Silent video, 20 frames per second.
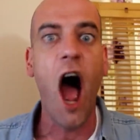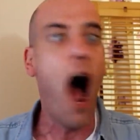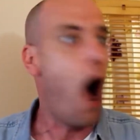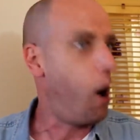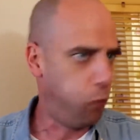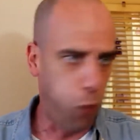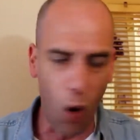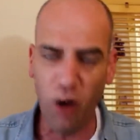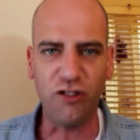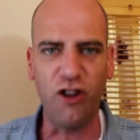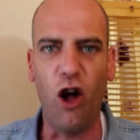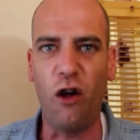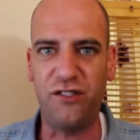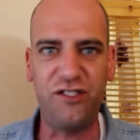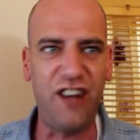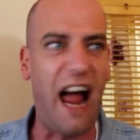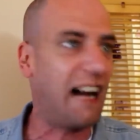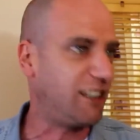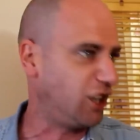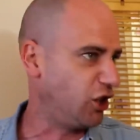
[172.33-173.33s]
I was not
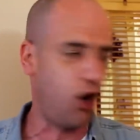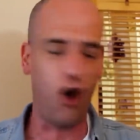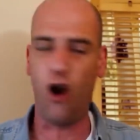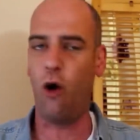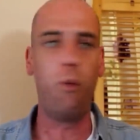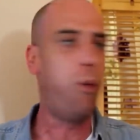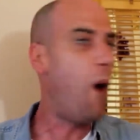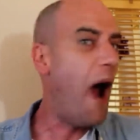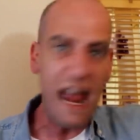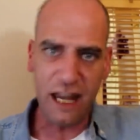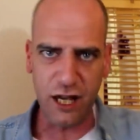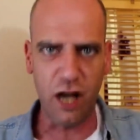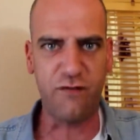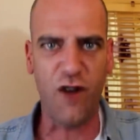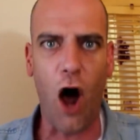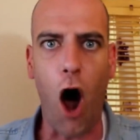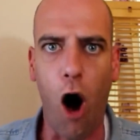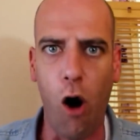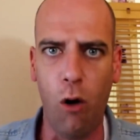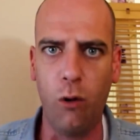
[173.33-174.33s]
sacked. I don't know where you've
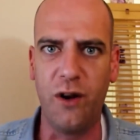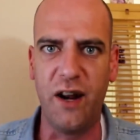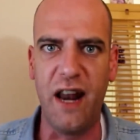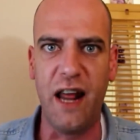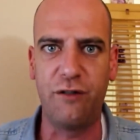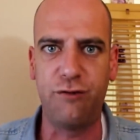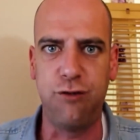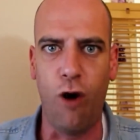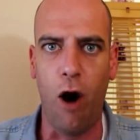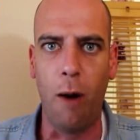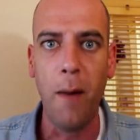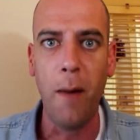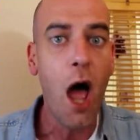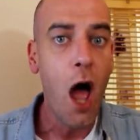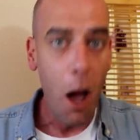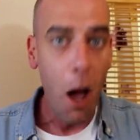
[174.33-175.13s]
got hold of this from,